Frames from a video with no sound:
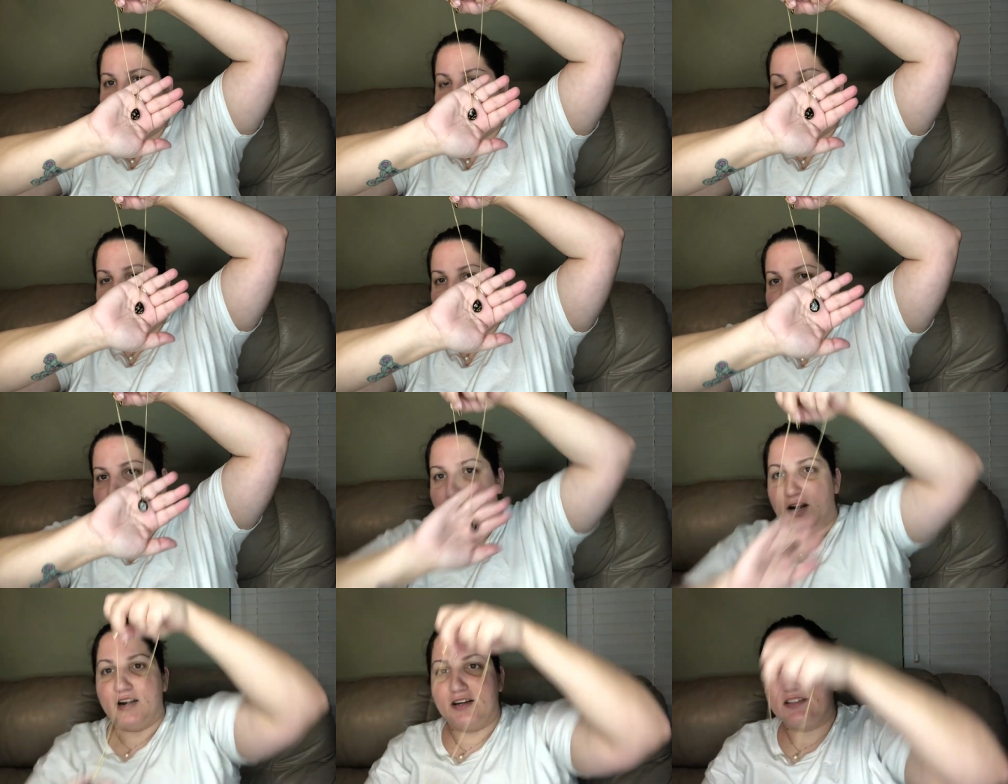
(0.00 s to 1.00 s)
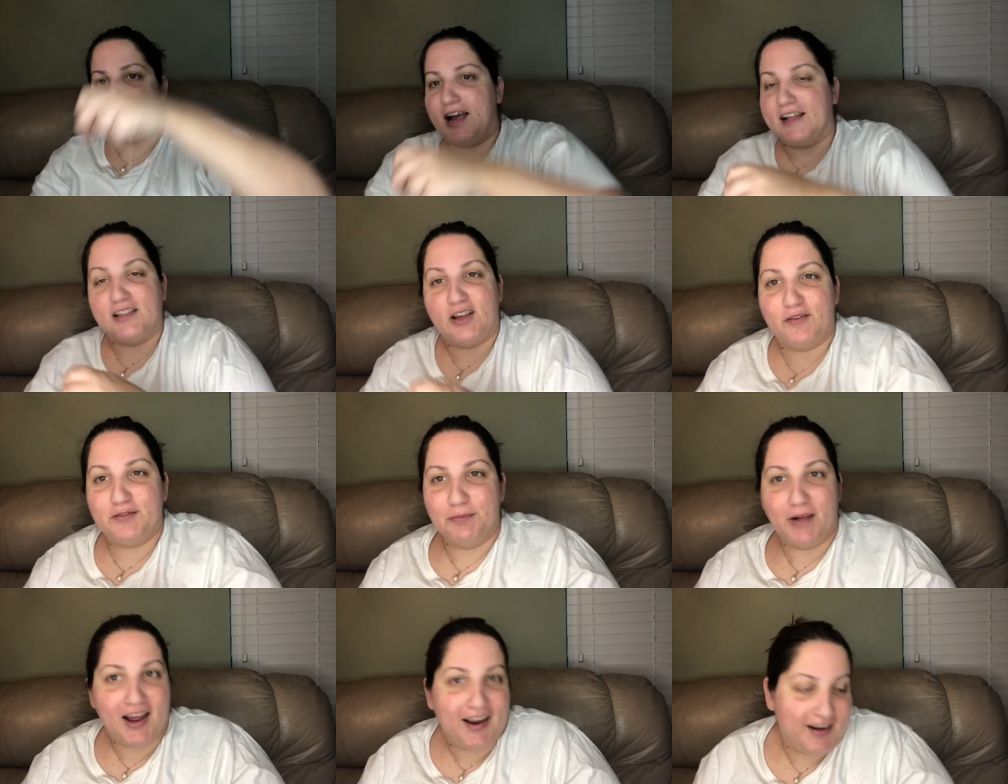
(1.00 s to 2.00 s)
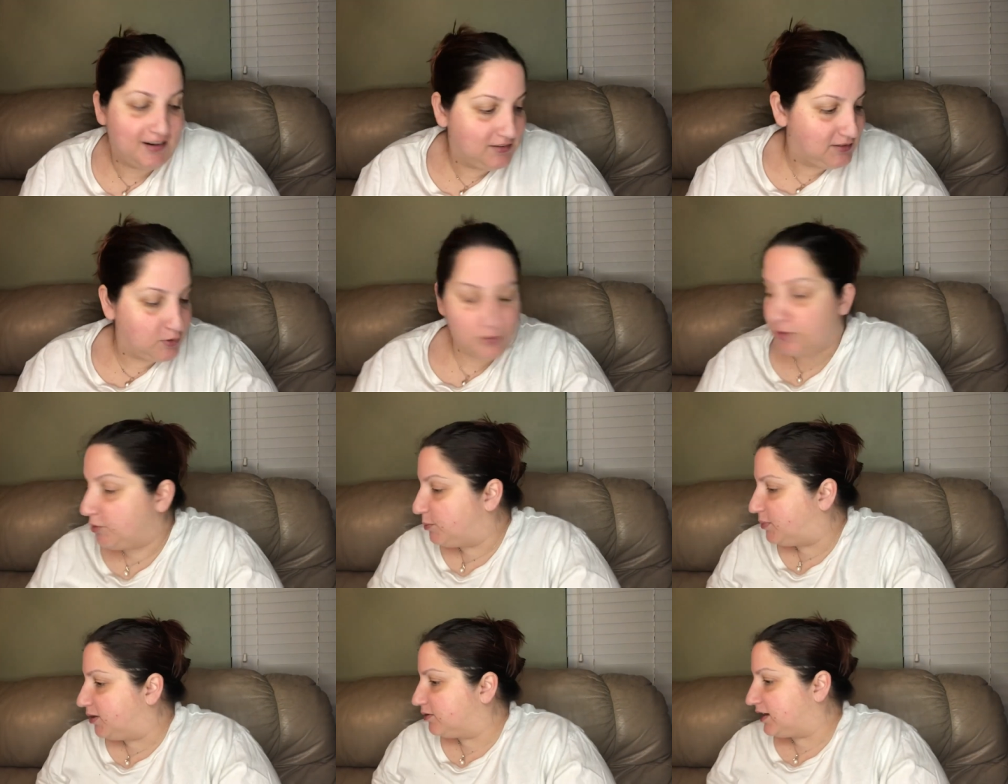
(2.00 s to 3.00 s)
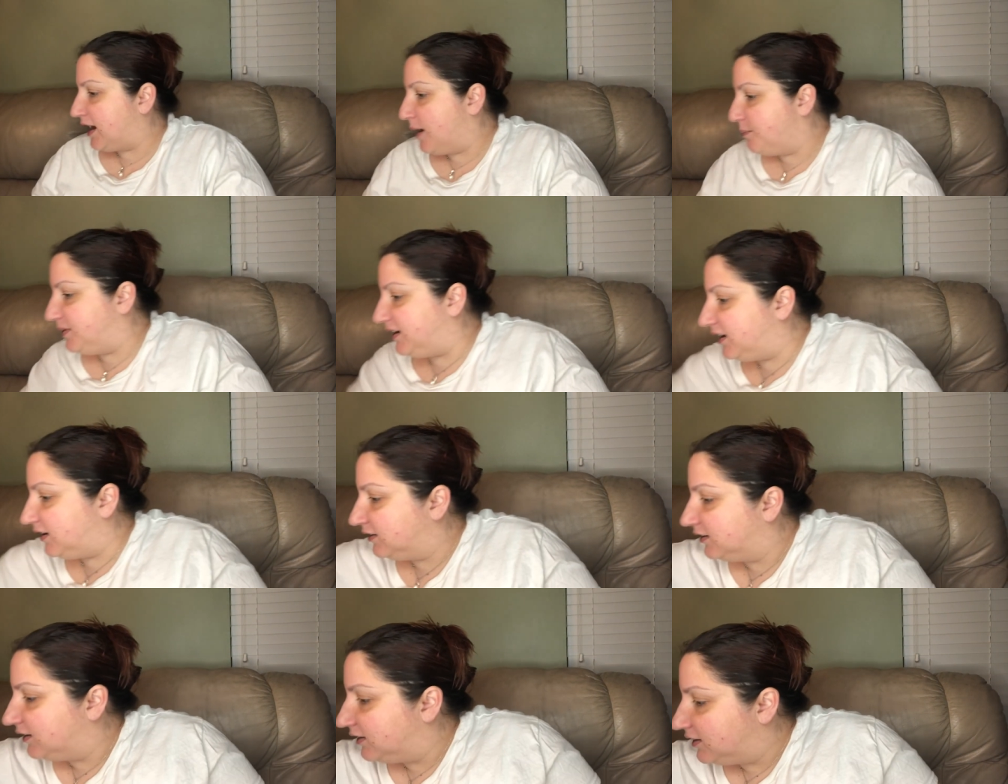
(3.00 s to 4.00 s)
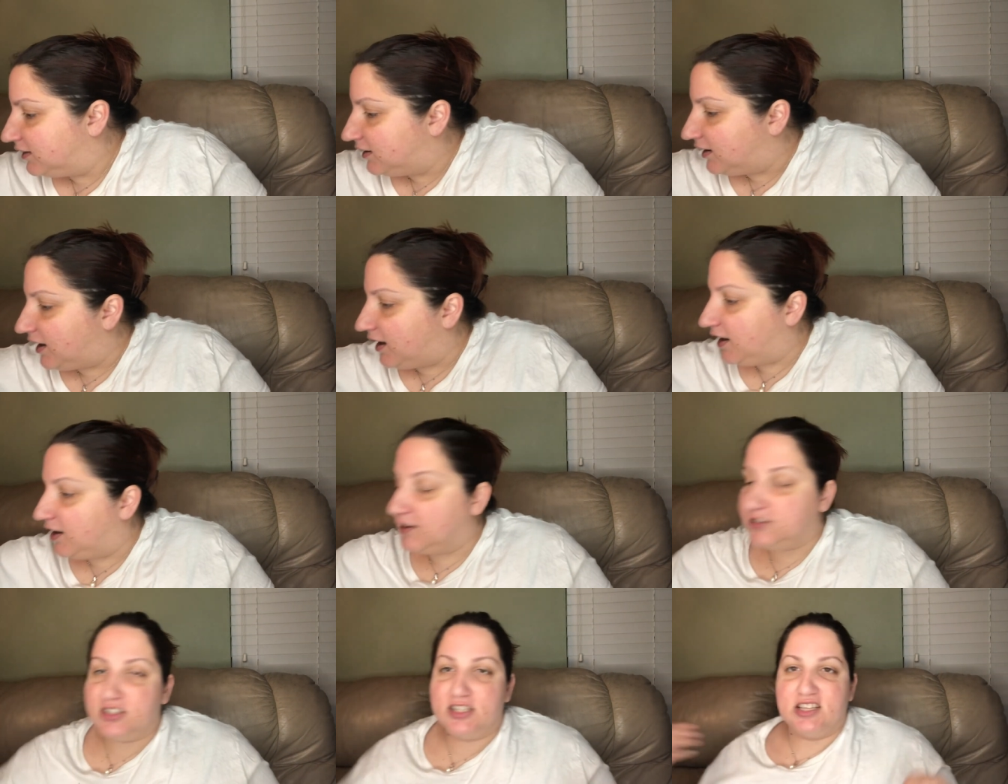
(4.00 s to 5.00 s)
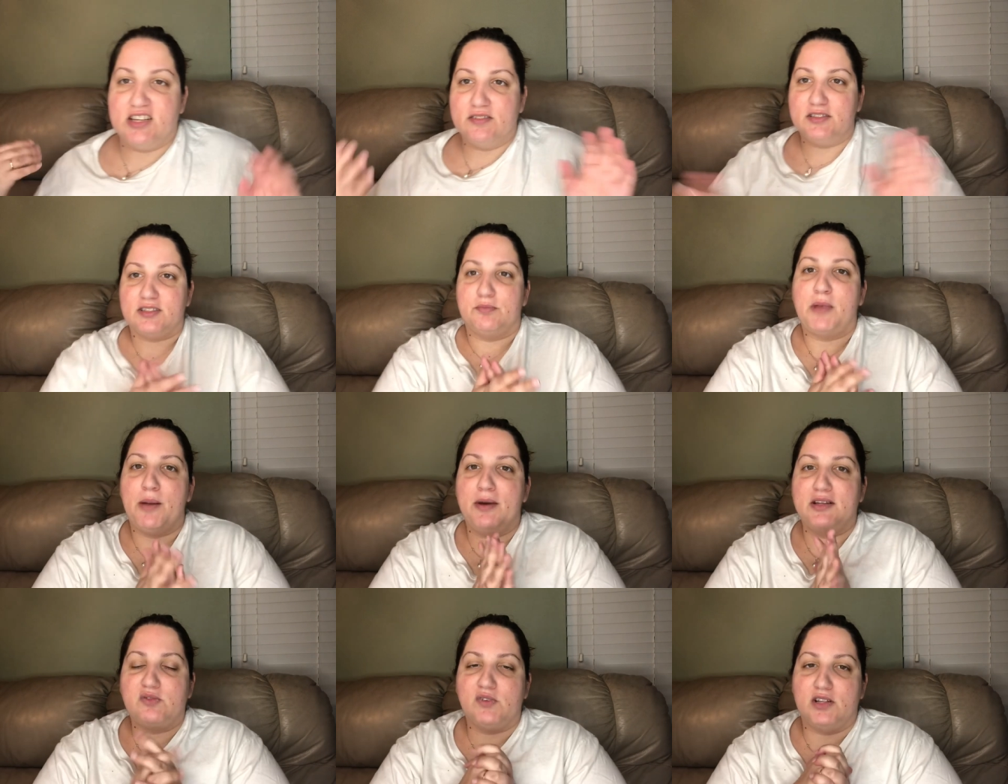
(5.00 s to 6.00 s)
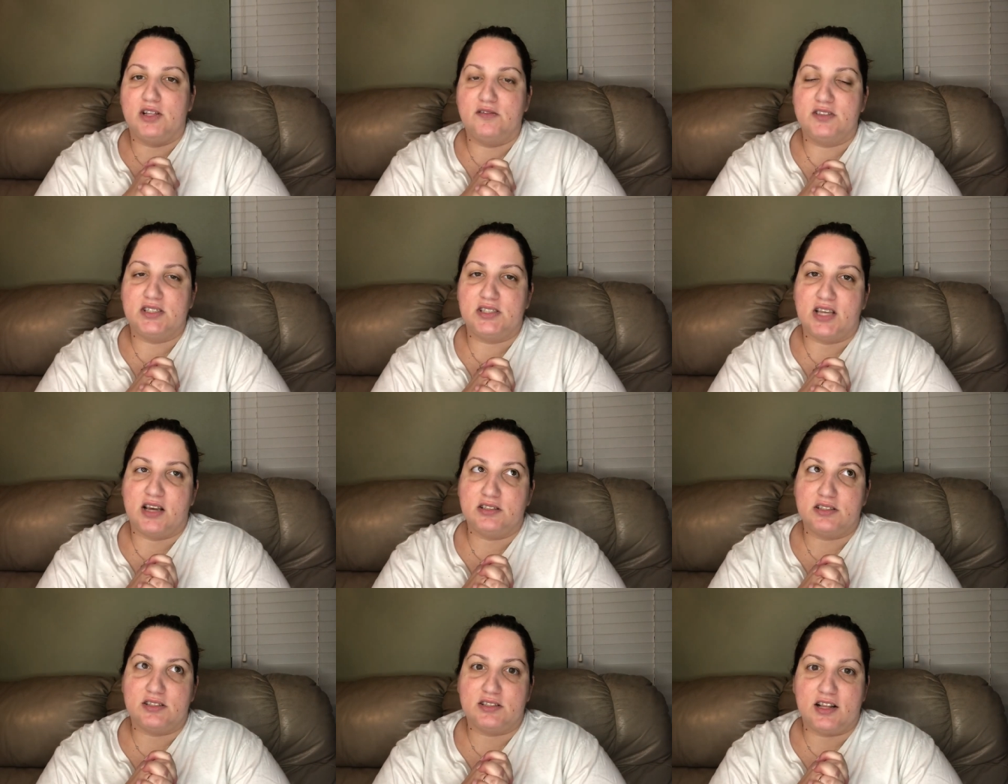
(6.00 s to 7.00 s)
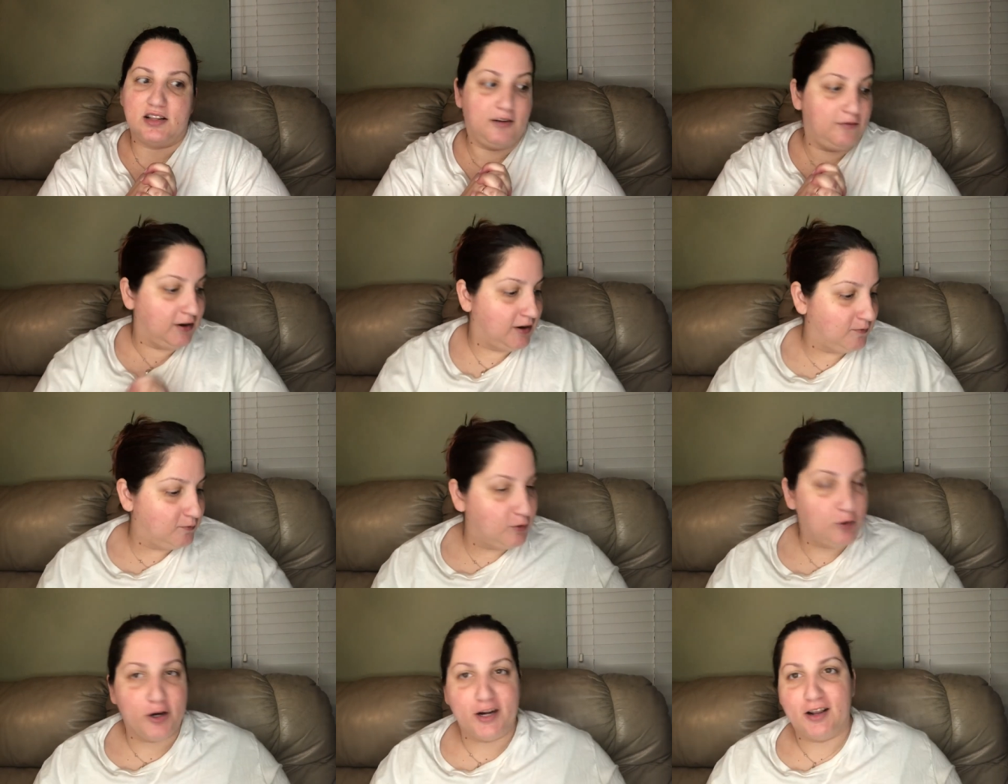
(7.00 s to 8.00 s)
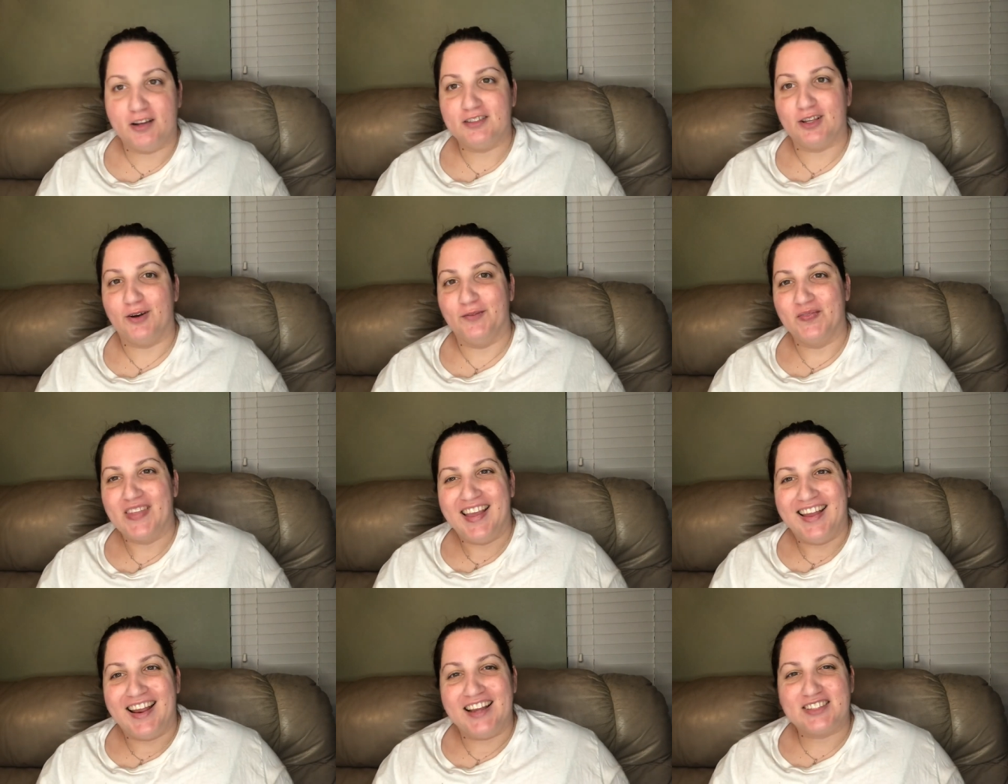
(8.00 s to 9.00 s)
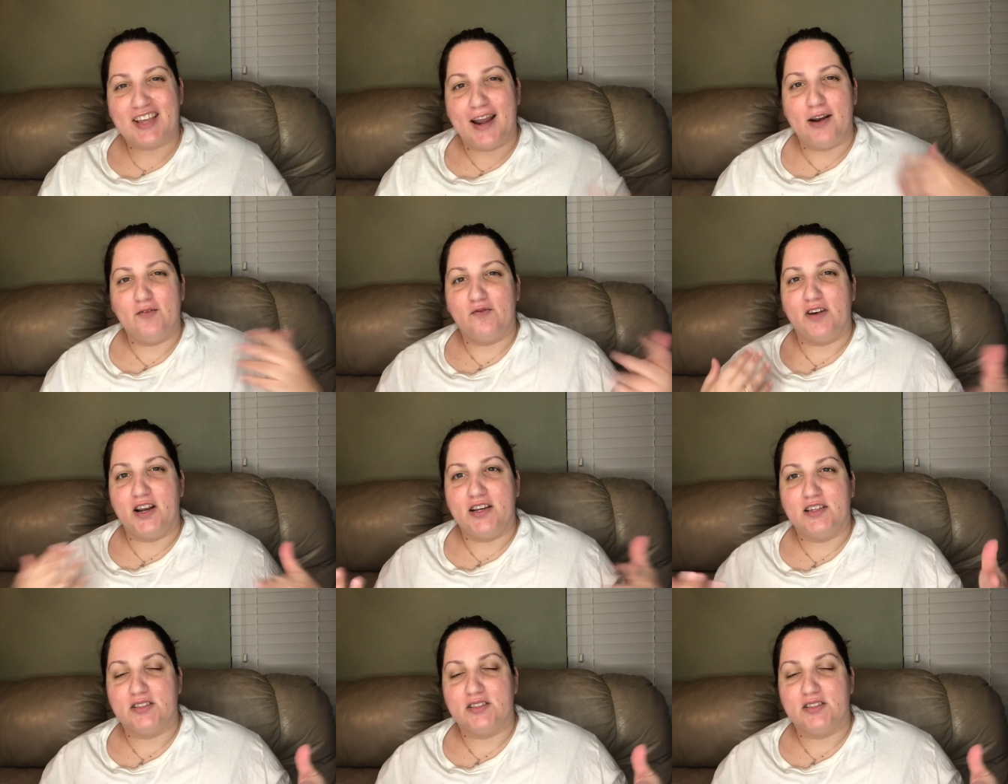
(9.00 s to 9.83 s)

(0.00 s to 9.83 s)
She loved hers, I loved mine, so we were both happy. And she lives, my best friend lives in Texas. I live here in Florida. So it's kind of fun.